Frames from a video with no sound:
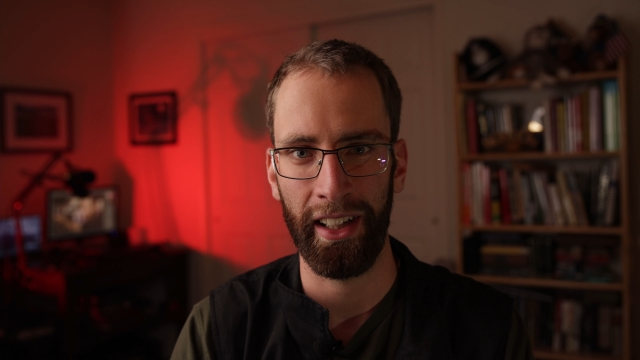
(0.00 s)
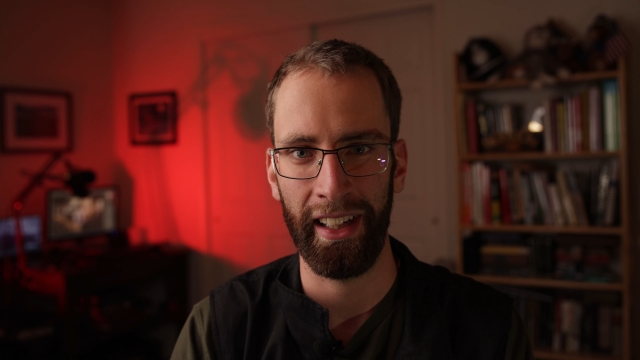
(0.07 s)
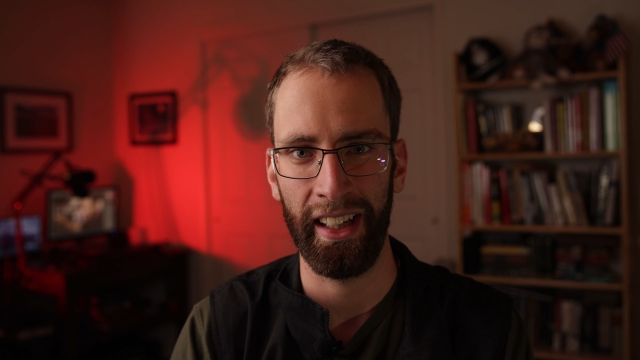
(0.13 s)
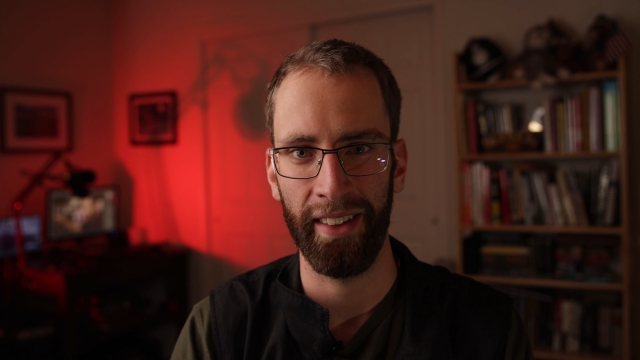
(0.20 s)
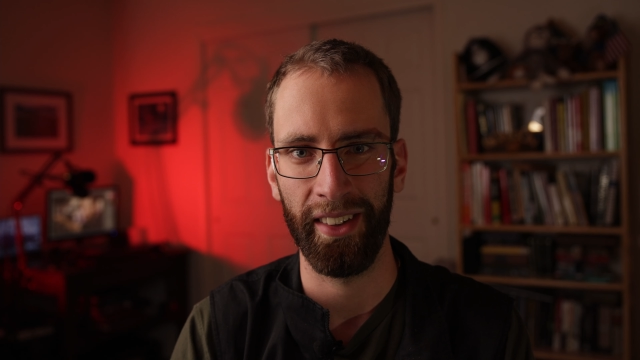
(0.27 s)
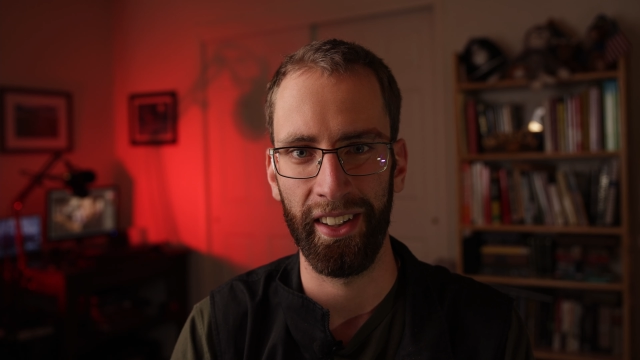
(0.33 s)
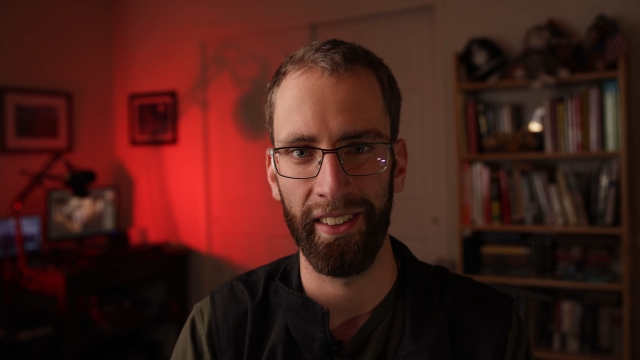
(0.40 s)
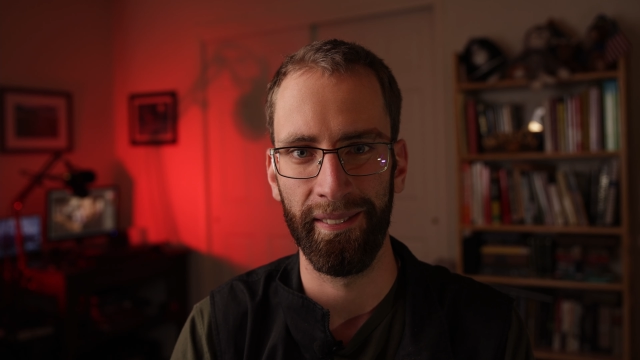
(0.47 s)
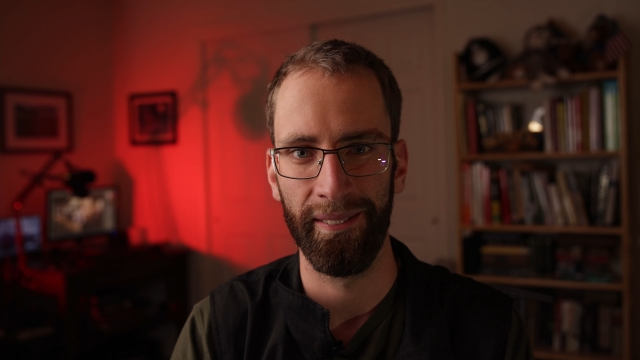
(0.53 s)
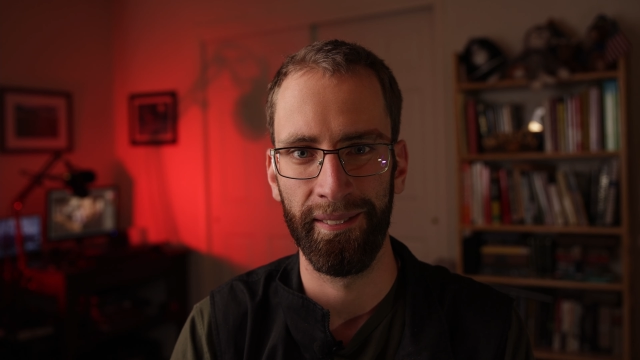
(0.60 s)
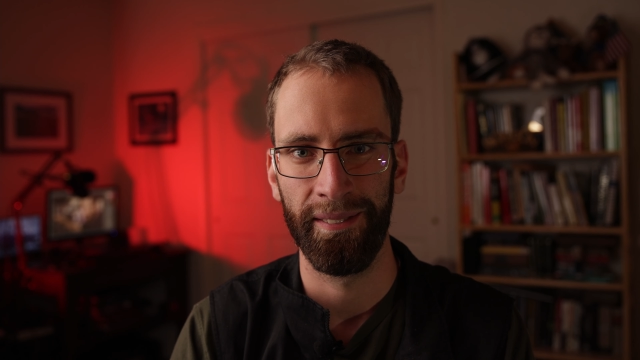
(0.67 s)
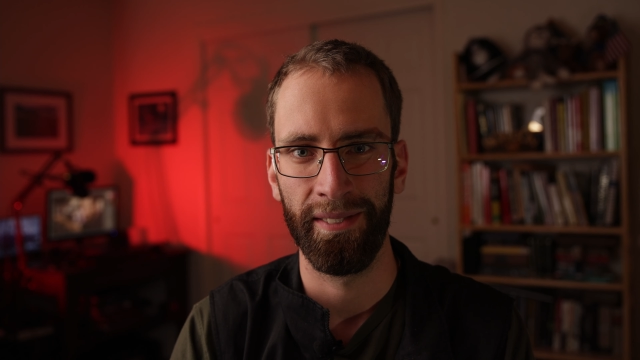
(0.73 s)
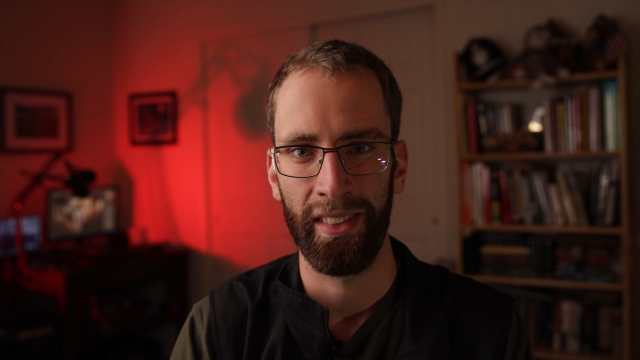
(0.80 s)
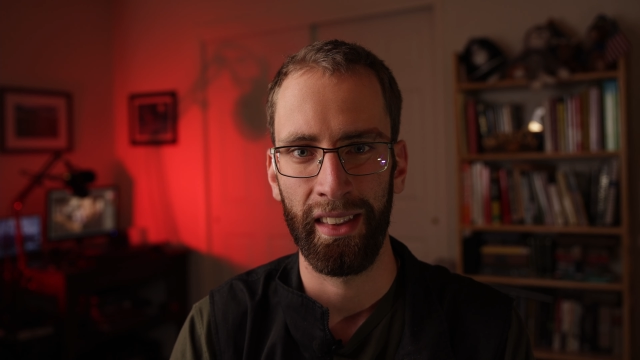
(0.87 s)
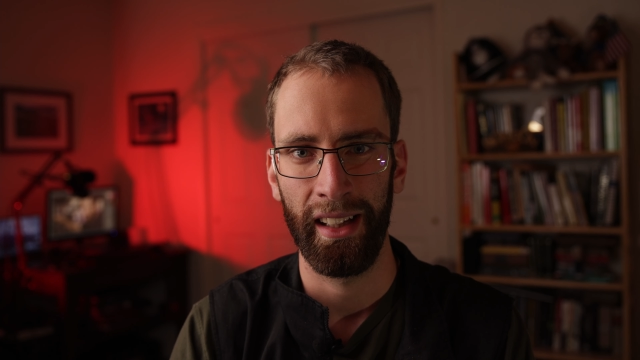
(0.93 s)
camera
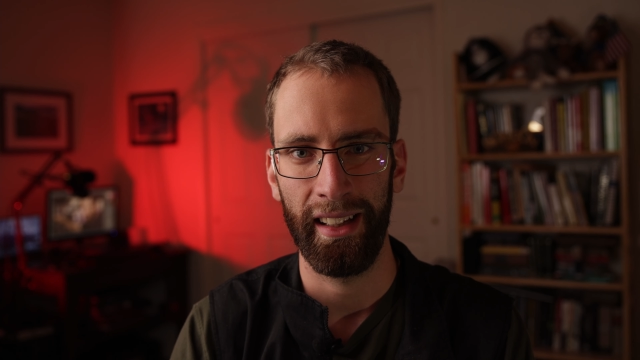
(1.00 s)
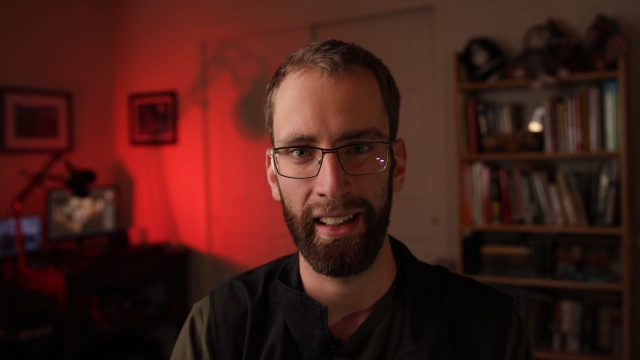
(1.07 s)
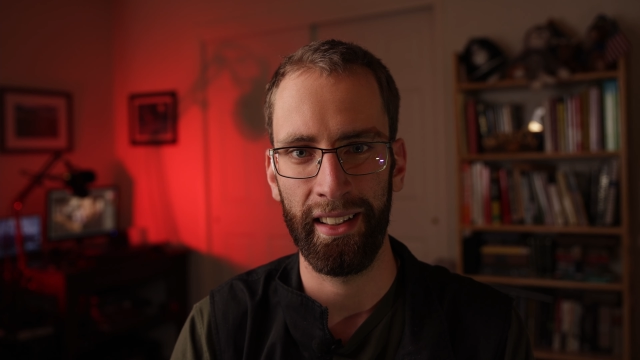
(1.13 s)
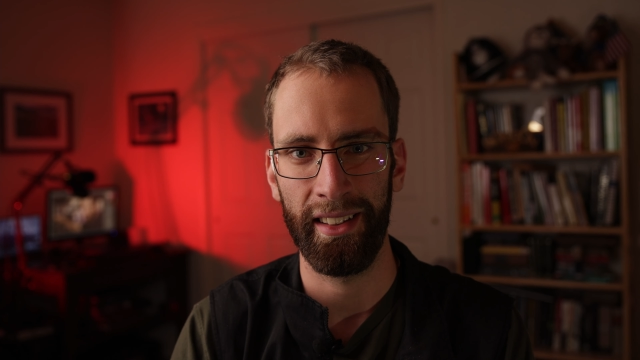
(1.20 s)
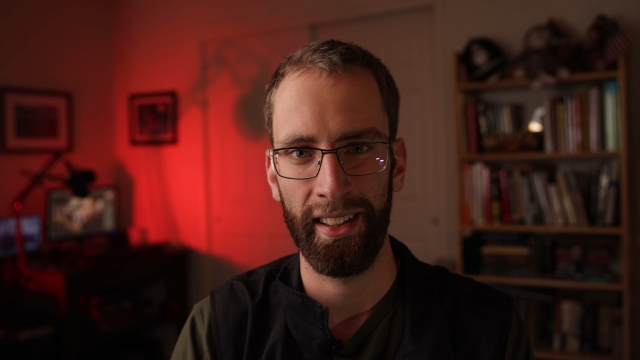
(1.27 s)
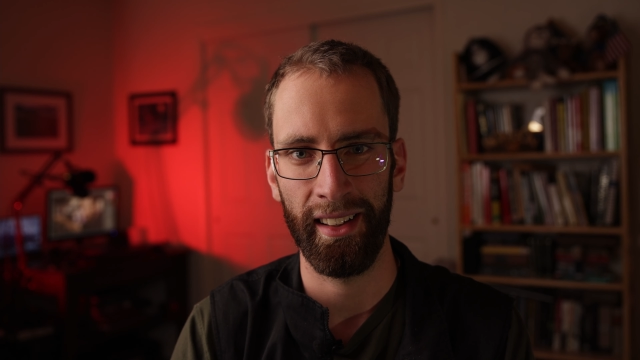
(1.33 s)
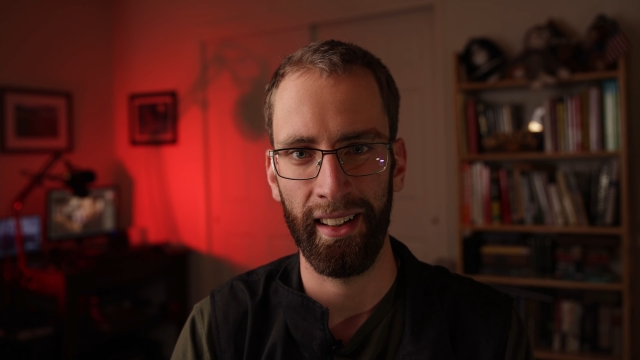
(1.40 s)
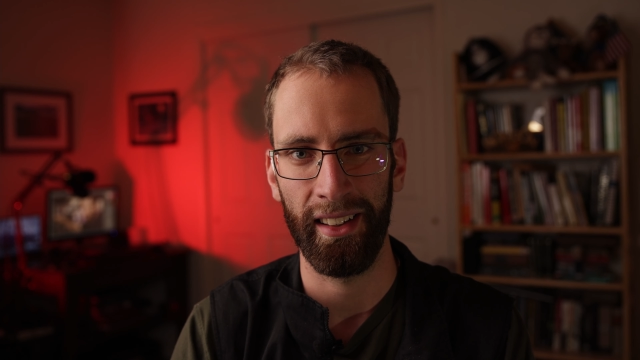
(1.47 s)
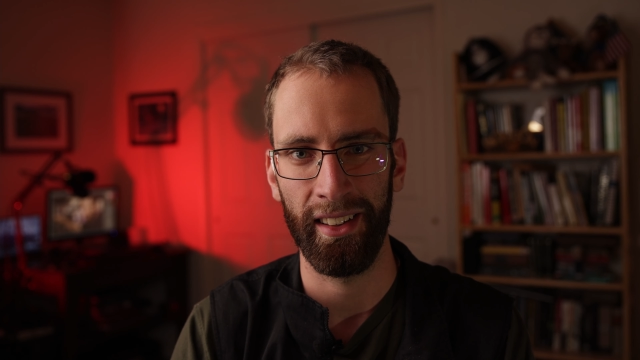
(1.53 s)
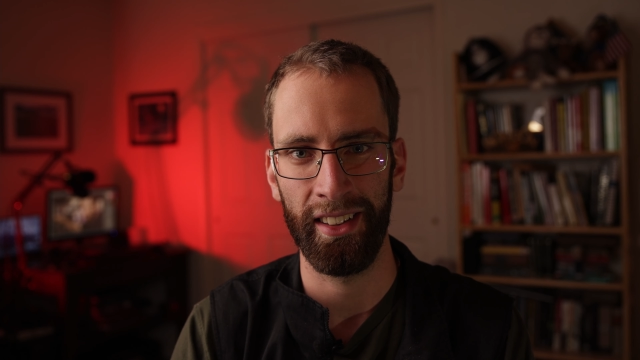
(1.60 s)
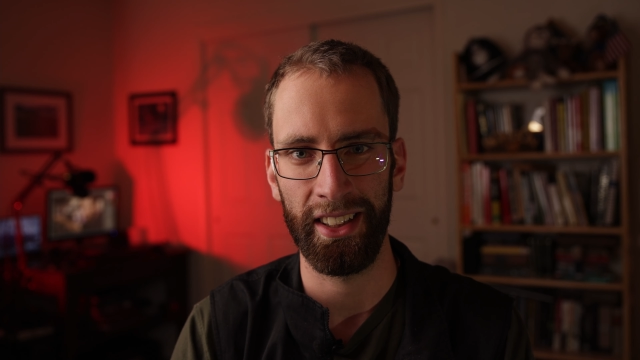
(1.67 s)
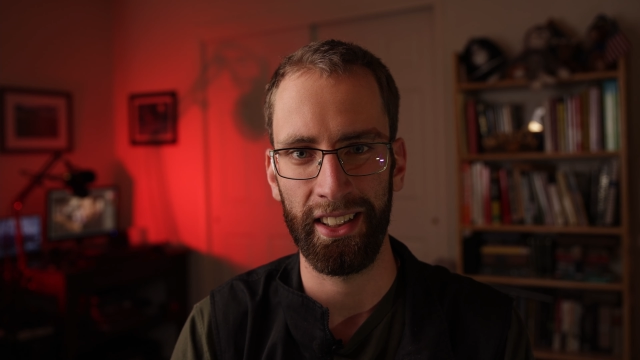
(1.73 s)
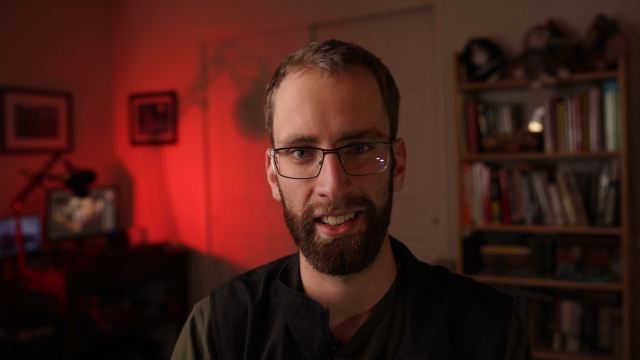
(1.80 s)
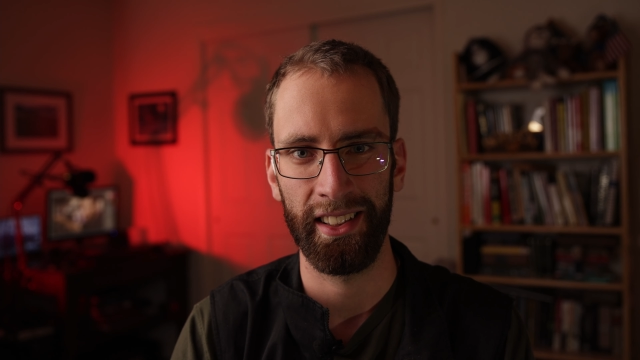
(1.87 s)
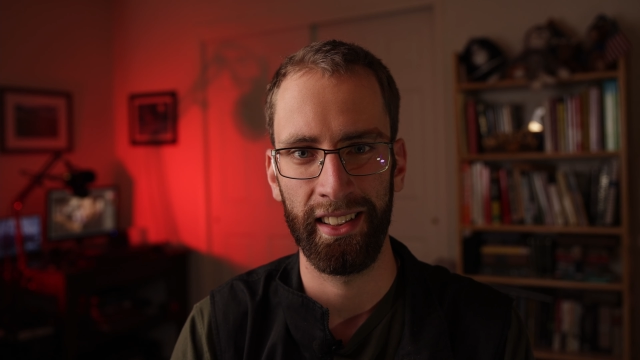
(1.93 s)
until it
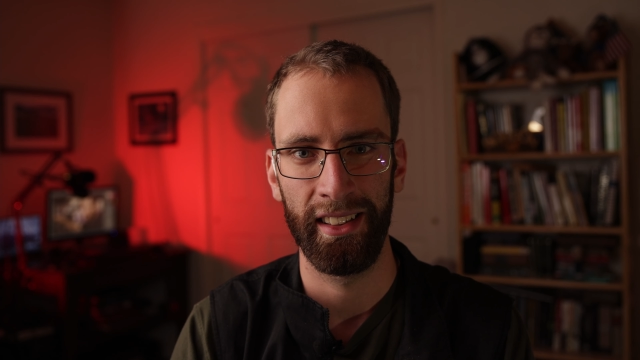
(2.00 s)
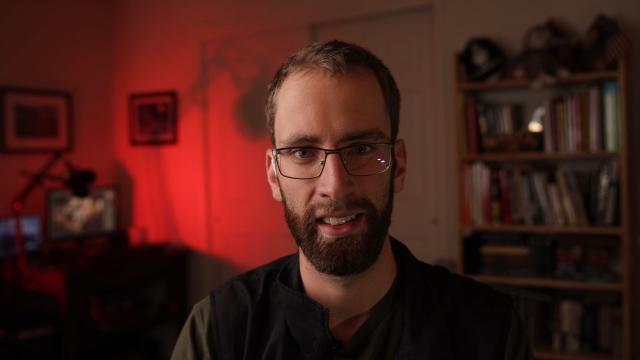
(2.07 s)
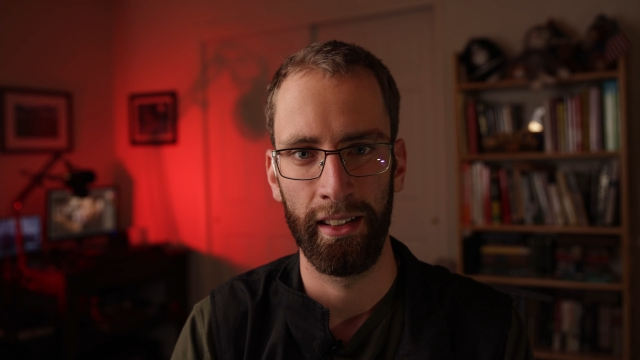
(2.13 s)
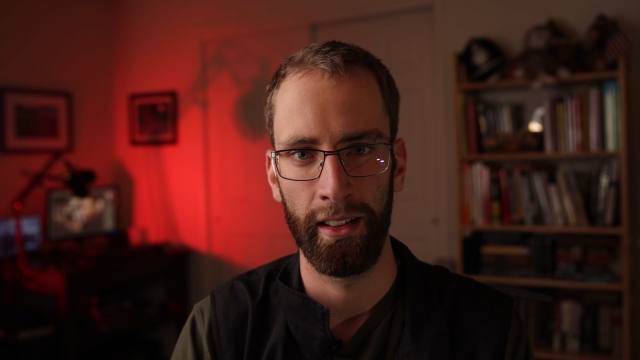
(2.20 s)
looks